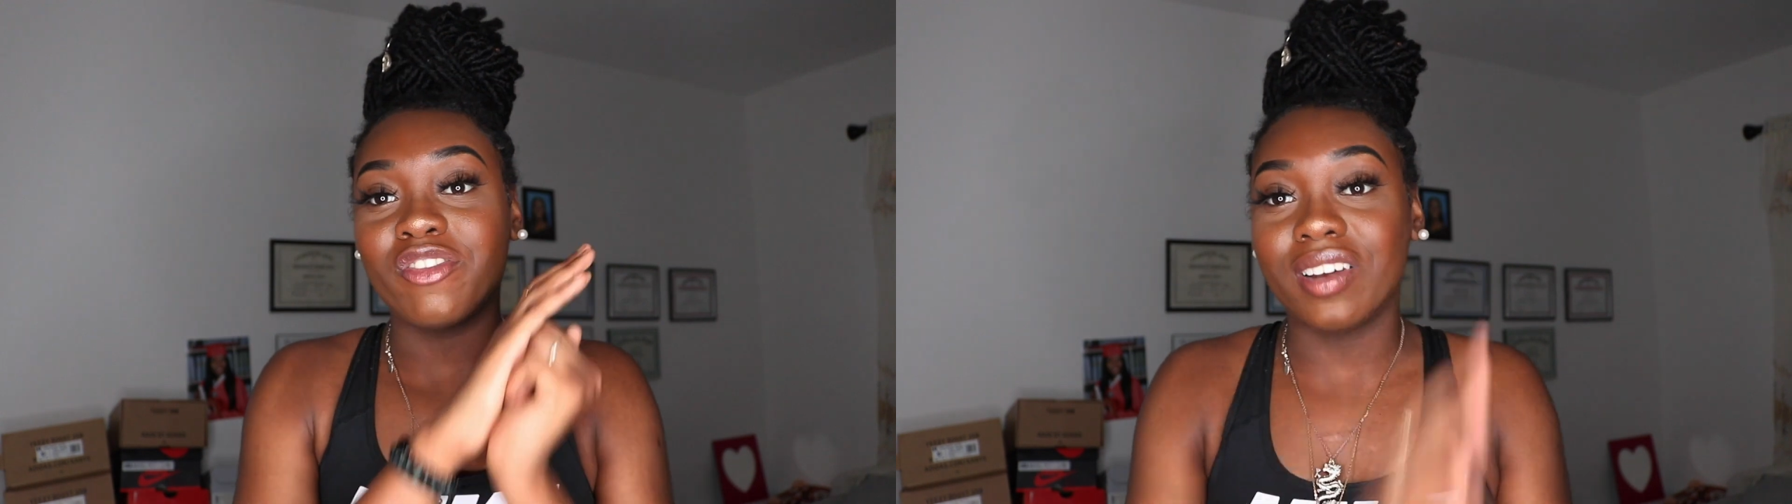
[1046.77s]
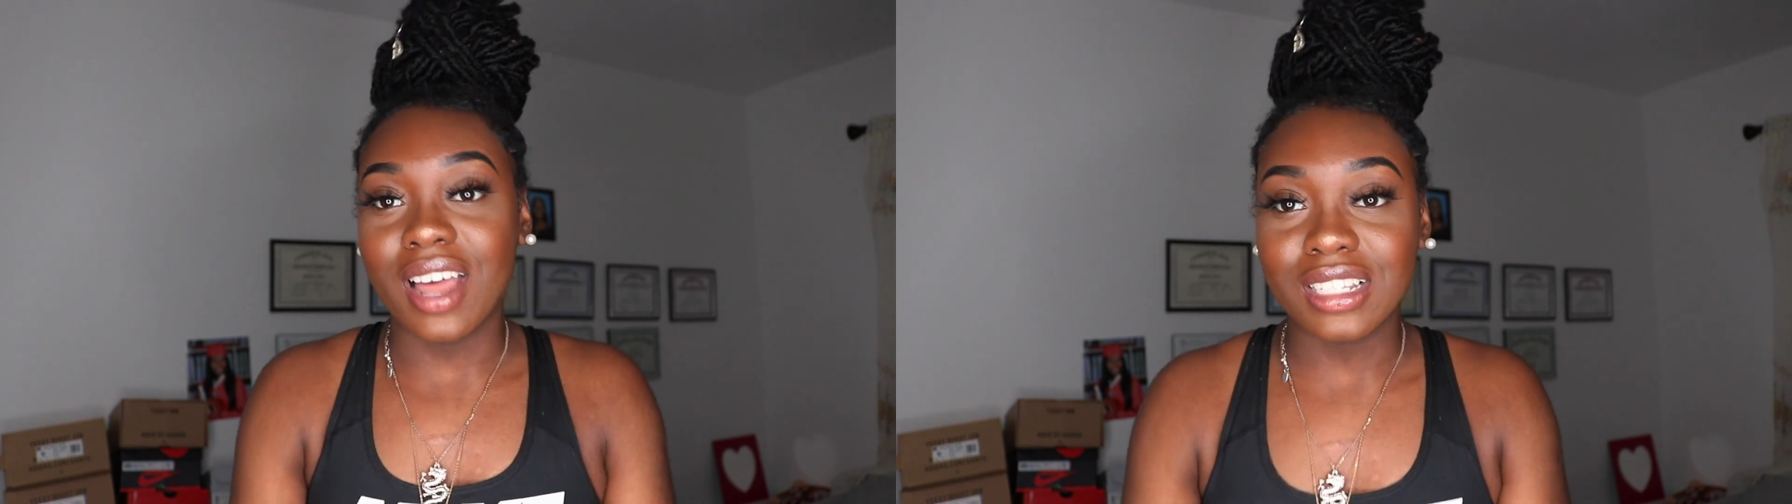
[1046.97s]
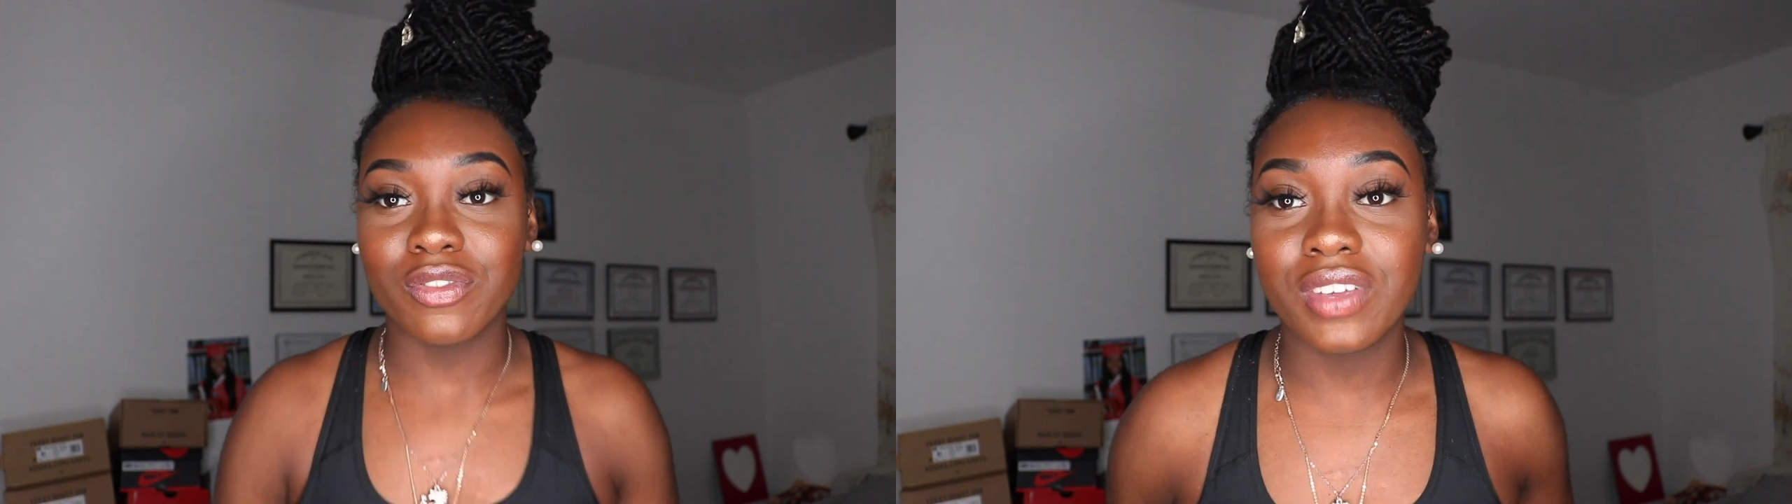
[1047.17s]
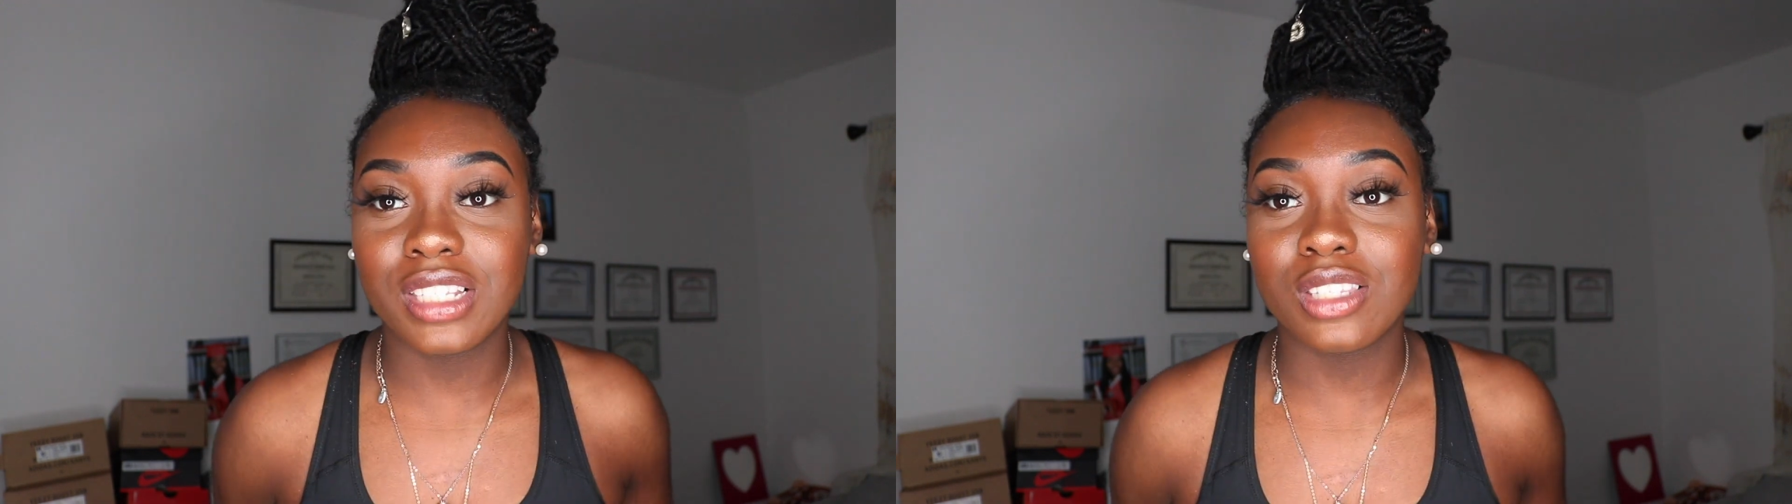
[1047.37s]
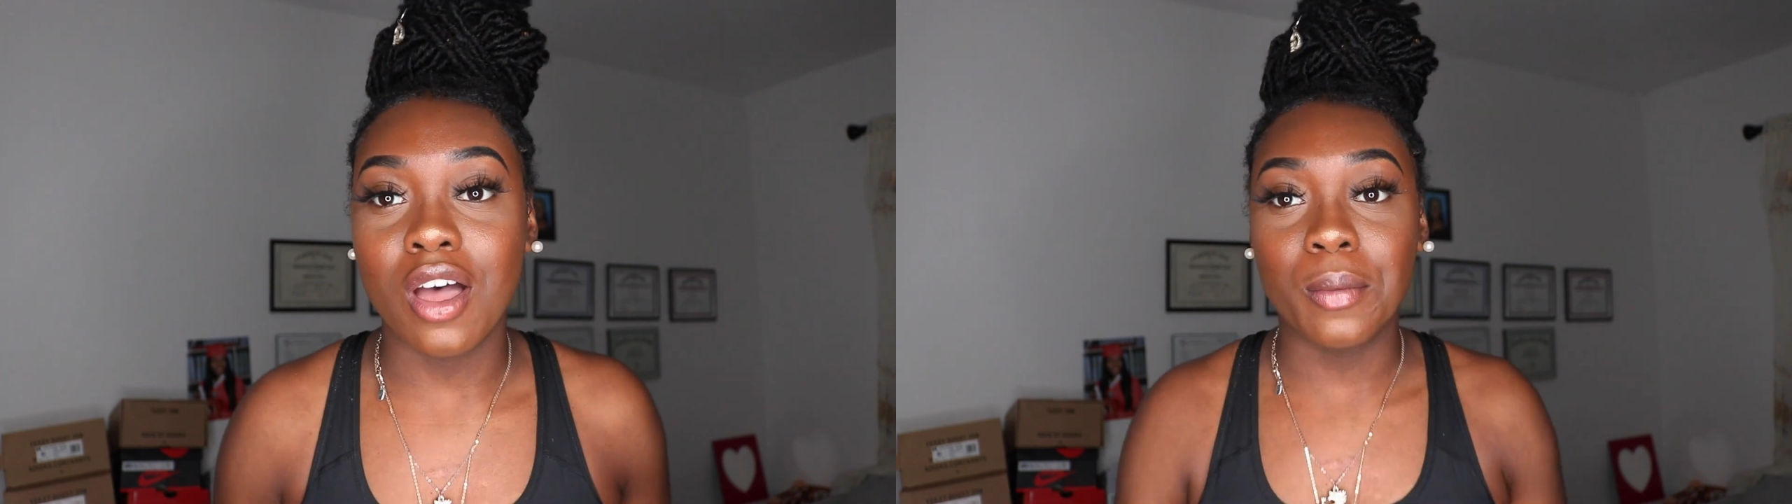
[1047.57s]
philosophy
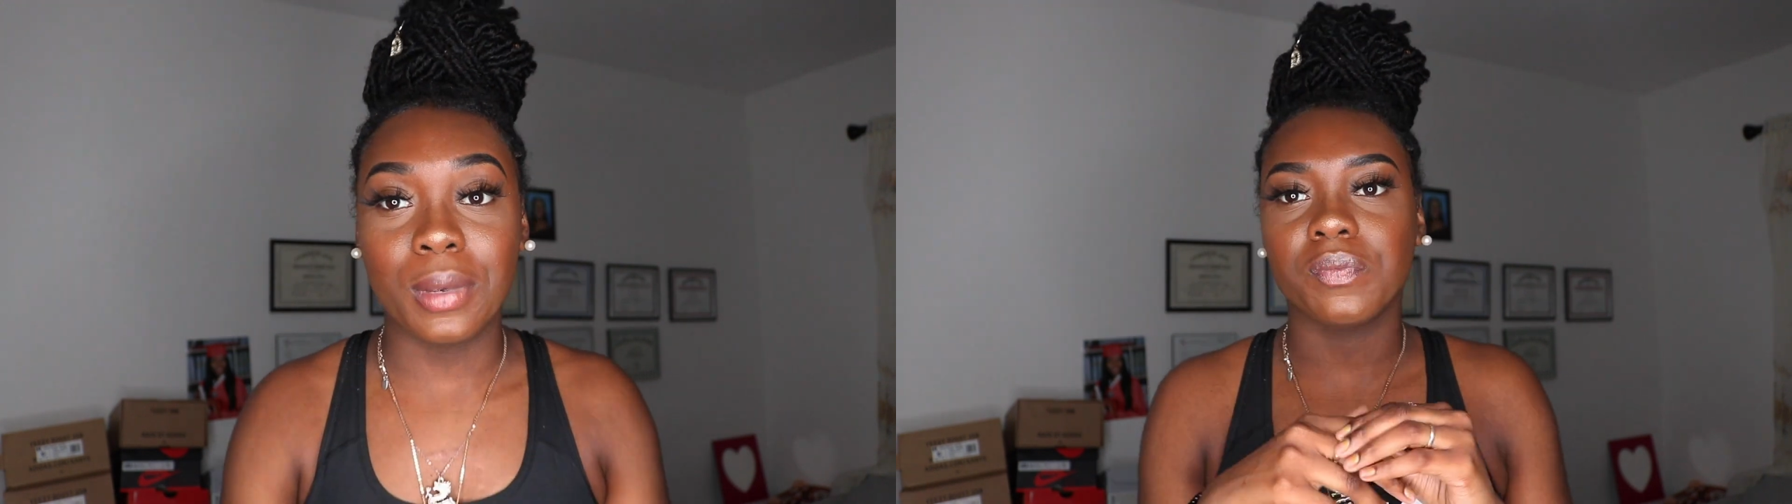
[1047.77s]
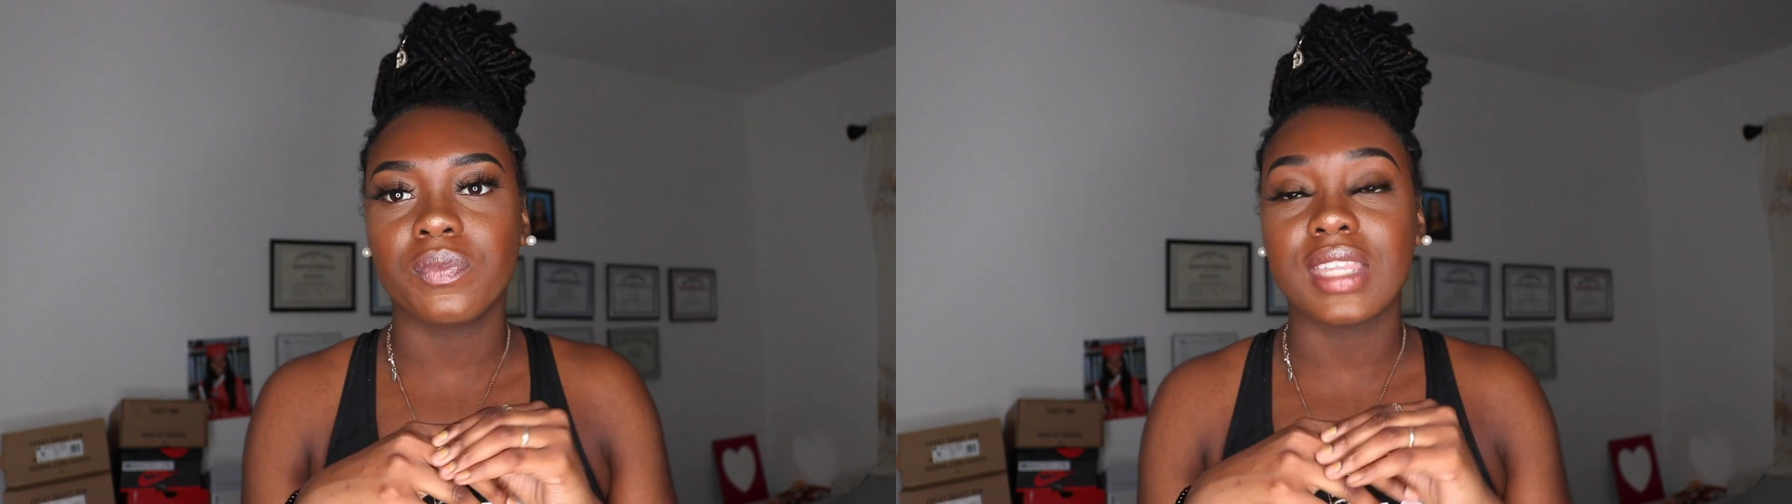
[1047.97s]
has taught me.